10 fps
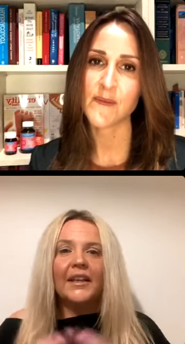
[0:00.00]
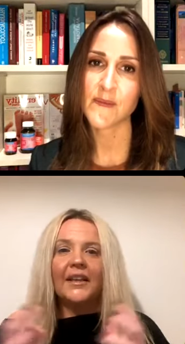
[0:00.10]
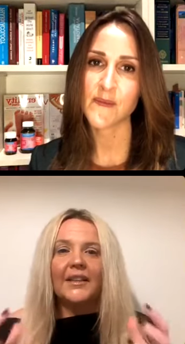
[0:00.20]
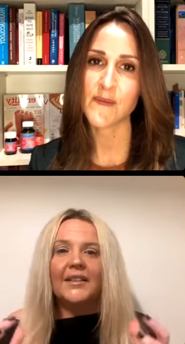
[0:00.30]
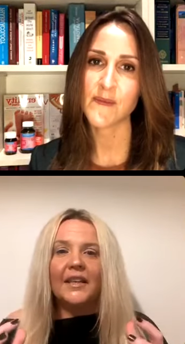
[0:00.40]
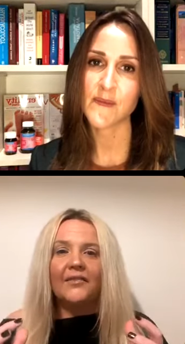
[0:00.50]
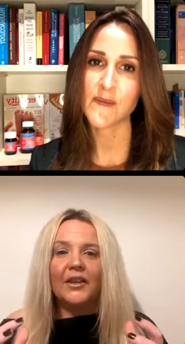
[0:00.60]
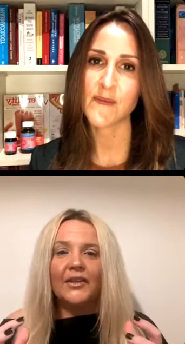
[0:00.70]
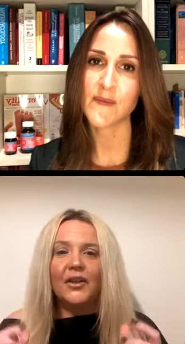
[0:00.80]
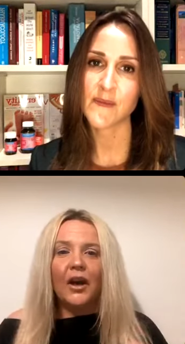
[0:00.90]
Speaker 1: and
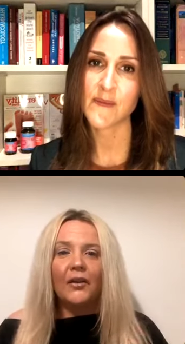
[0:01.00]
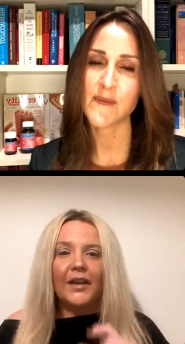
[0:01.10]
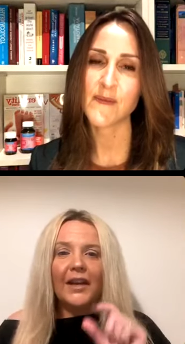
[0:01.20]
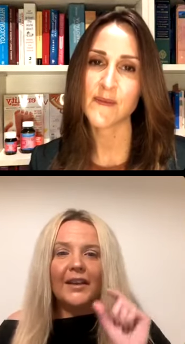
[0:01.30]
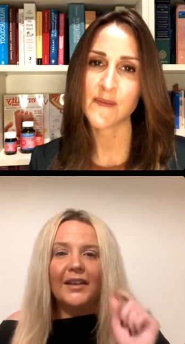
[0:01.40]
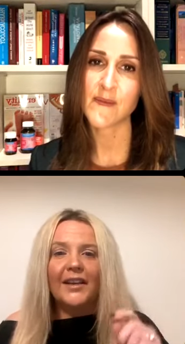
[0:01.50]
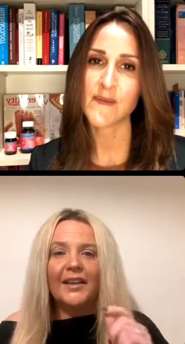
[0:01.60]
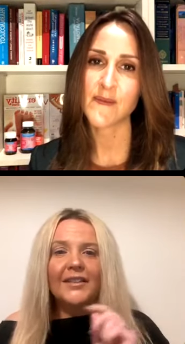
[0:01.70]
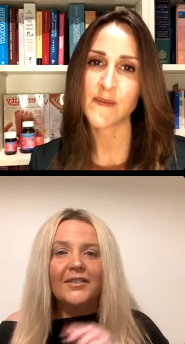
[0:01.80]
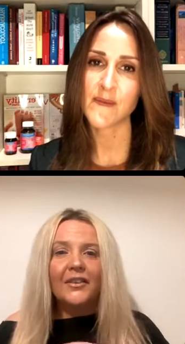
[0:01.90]
conceiving a child and it, it
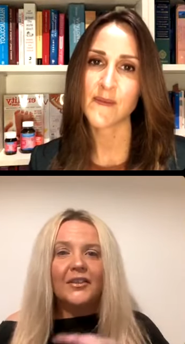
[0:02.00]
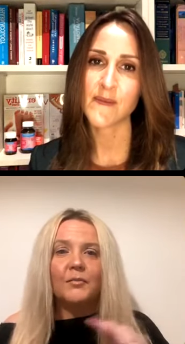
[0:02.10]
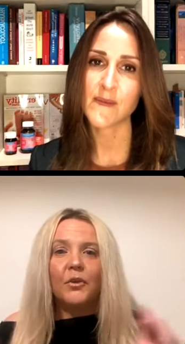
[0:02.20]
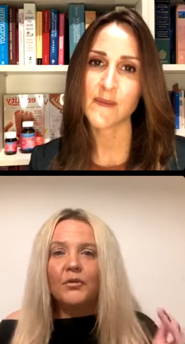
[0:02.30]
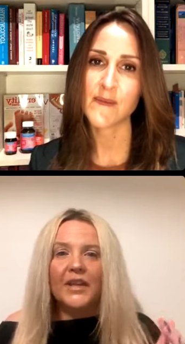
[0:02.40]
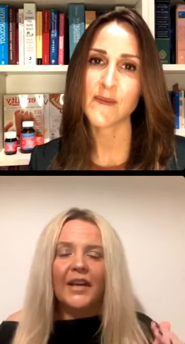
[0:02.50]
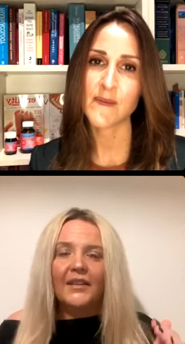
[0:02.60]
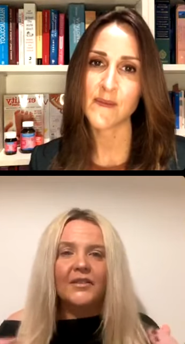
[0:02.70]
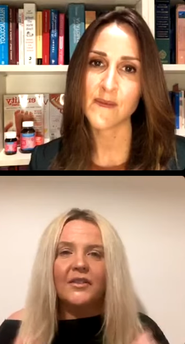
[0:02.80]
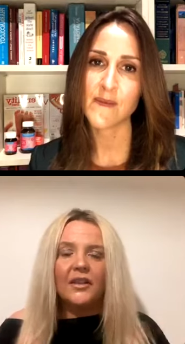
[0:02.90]
is small
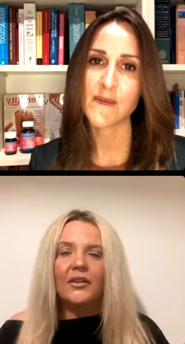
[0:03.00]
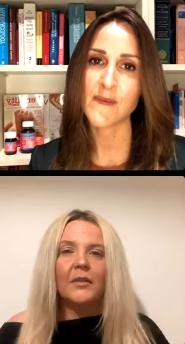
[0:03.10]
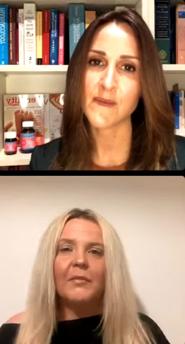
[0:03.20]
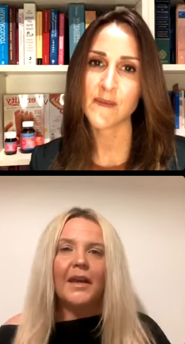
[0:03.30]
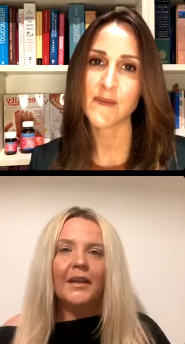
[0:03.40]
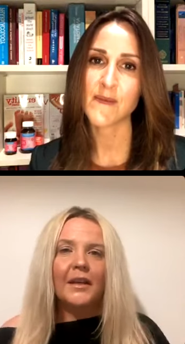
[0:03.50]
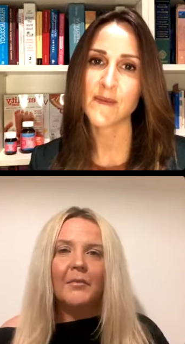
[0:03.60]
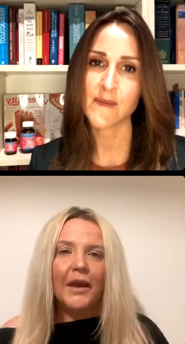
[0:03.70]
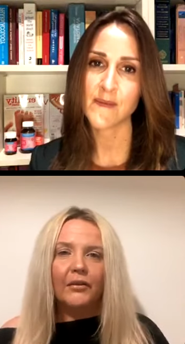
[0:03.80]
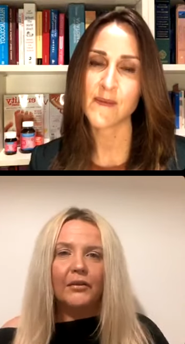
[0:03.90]
changes that you can make in a
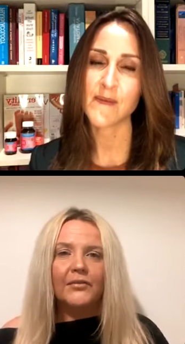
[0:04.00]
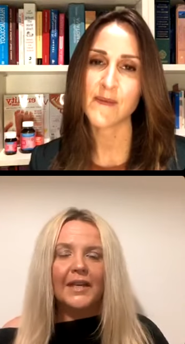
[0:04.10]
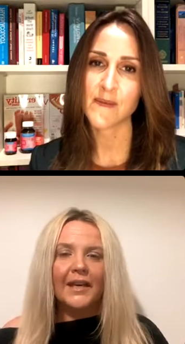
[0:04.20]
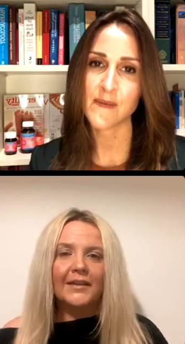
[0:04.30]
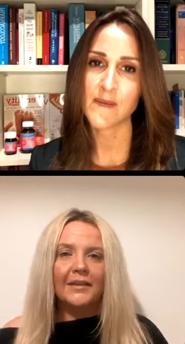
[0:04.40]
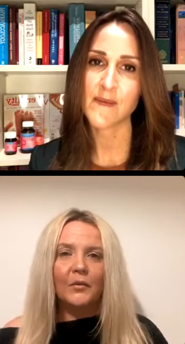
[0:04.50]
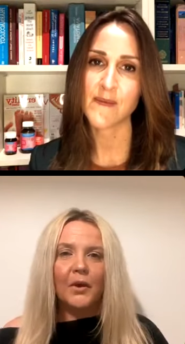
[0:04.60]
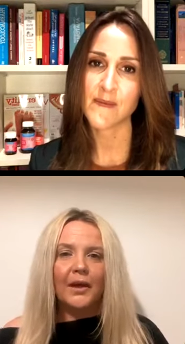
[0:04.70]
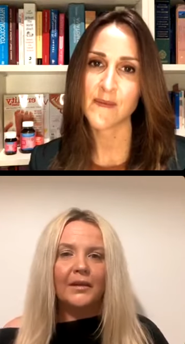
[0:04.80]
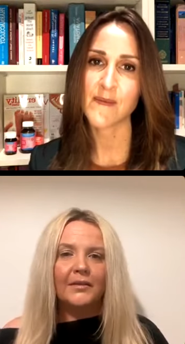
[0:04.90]
matter of days and
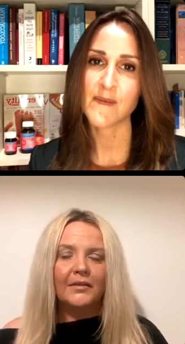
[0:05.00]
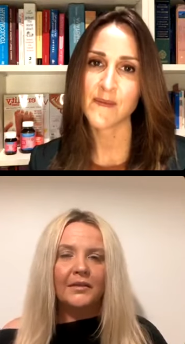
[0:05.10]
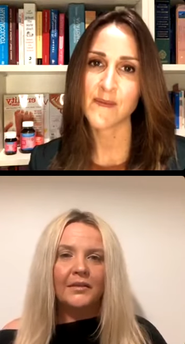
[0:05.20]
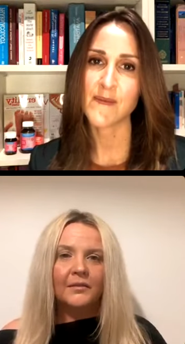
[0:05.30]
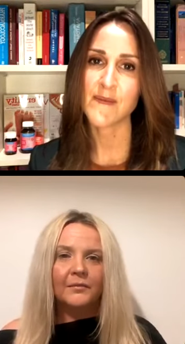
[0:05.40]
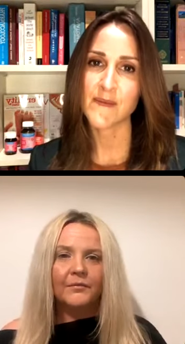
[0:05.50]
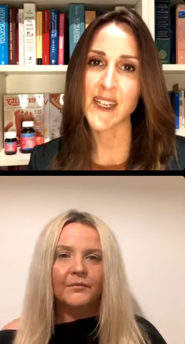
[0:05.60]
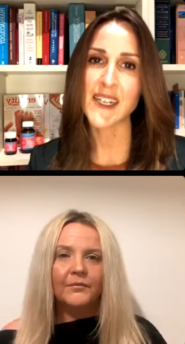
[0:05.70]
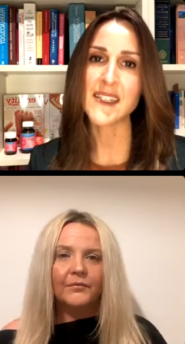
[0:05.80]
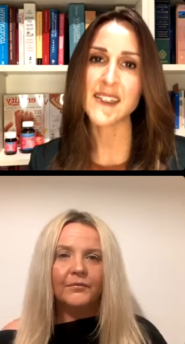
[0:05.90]
weeks
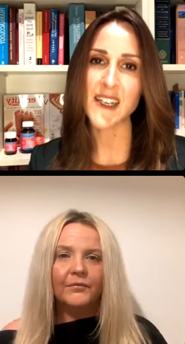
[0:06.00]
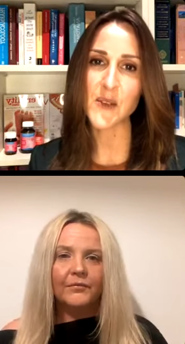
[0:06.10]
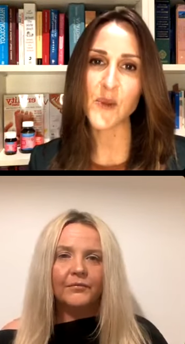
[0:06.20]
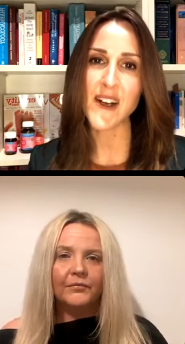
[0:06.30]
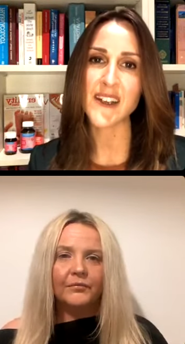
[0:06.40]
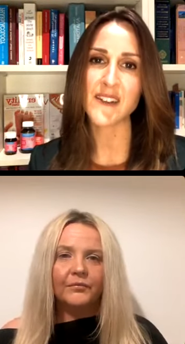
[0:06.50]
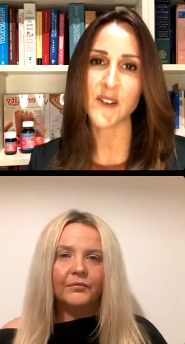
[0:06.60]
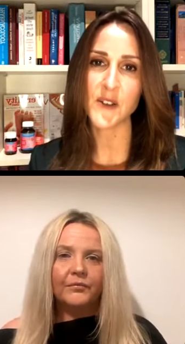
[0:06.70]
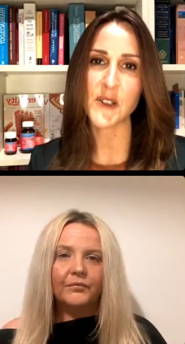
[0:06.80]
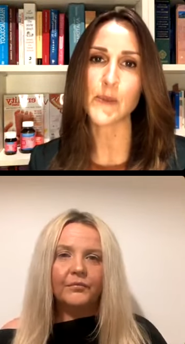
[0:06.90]
Speaker 2: and celebrating
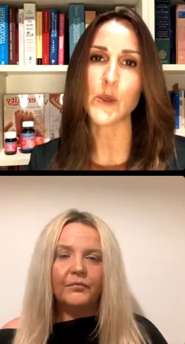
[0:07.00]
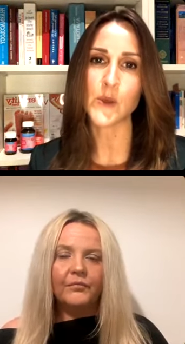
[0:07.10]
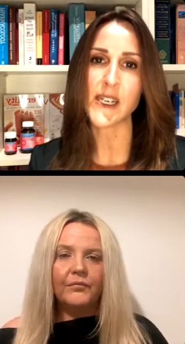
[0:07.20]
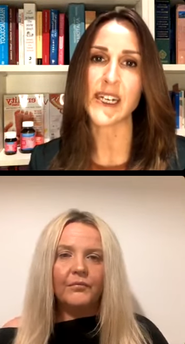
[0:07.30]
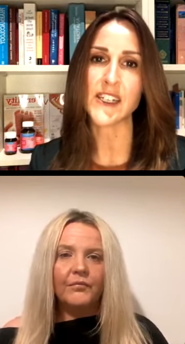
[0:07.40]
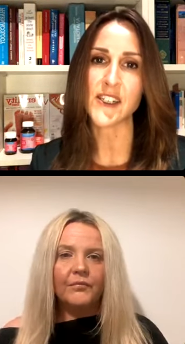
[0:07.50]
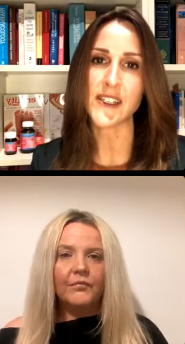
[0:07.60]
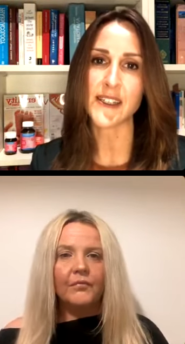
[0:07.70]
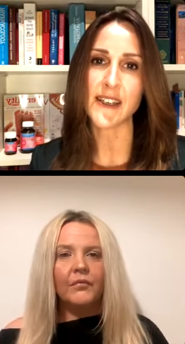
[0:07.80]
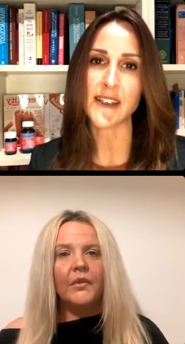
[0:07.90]
those small
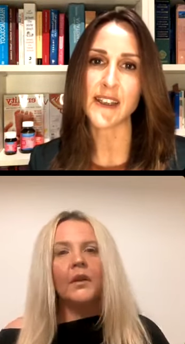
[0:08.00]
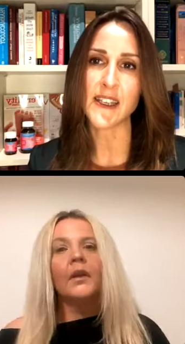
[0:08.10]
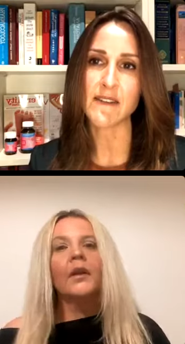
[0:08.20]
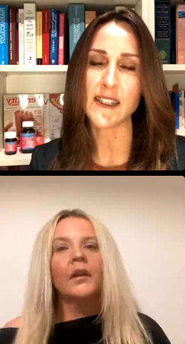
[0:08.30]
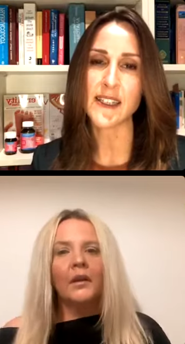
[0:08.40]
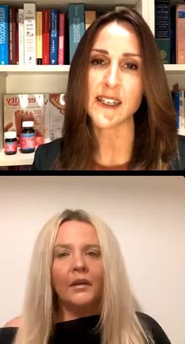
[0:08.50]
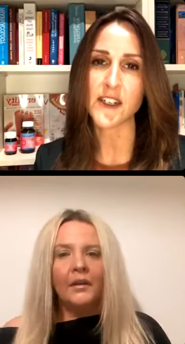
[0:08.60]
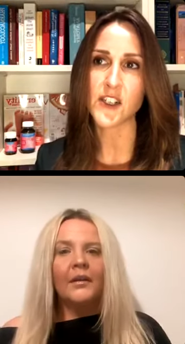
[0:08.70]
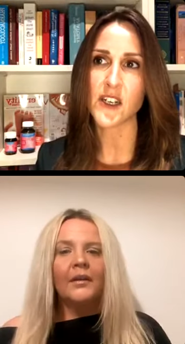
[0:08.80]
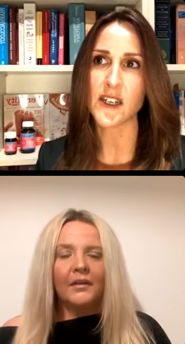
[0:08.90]
changes i think there is
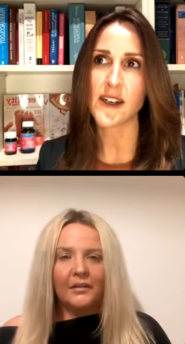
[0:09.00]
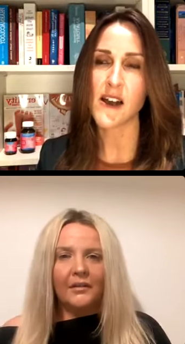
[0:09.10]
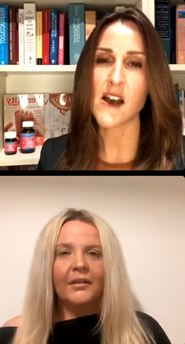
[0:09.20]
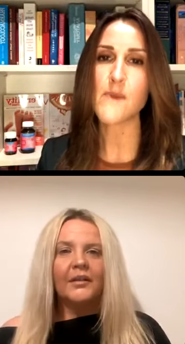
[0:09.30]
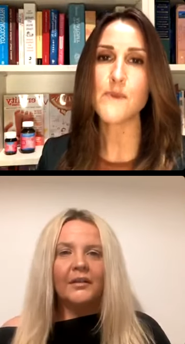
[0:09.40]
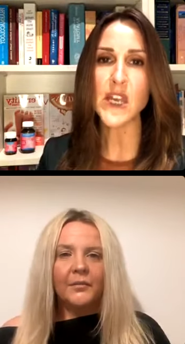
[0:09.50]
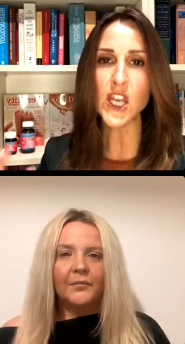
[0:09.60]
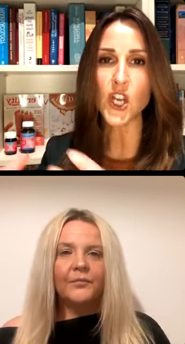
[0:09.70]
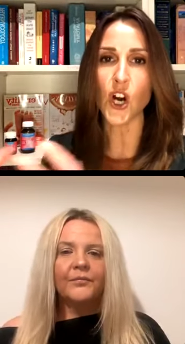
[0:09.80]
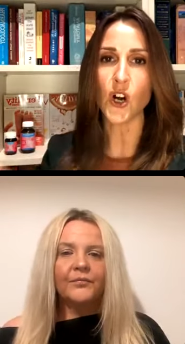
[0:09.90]
such a, a
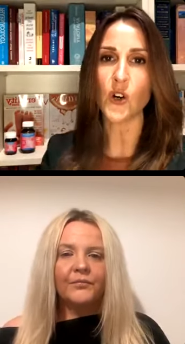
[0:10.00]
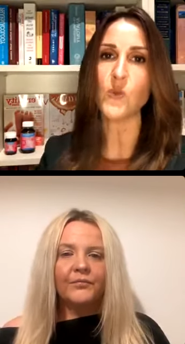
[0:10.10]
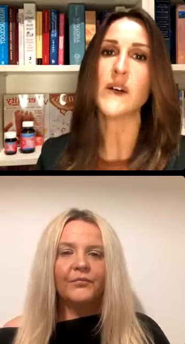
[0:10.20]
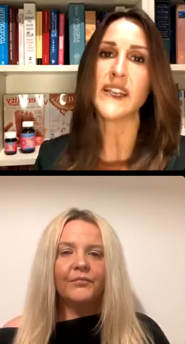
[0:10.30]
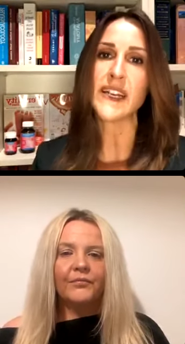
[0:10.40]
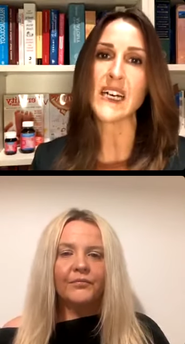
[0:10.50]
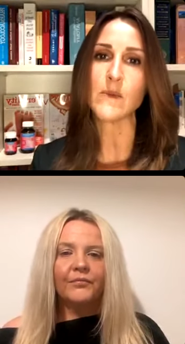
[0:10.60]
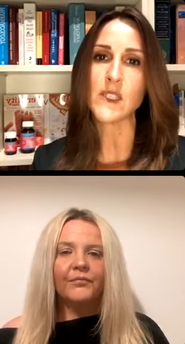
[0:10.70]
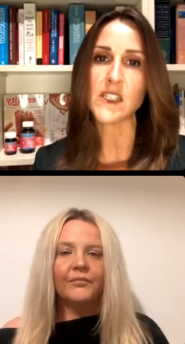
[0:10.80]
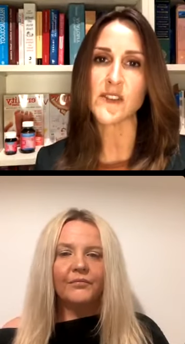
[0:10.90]
big goal when it
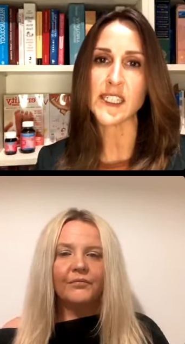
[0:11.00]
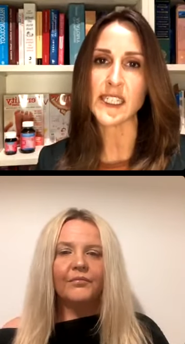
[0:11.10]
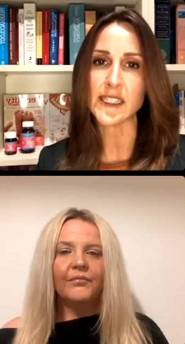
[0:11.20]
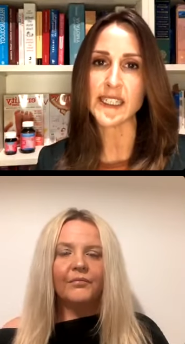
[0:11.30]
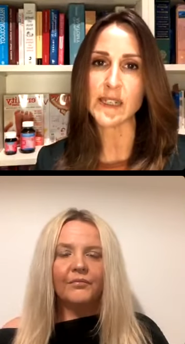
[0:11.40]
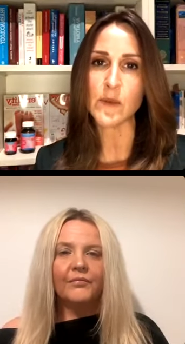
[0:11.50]
comes to fertility and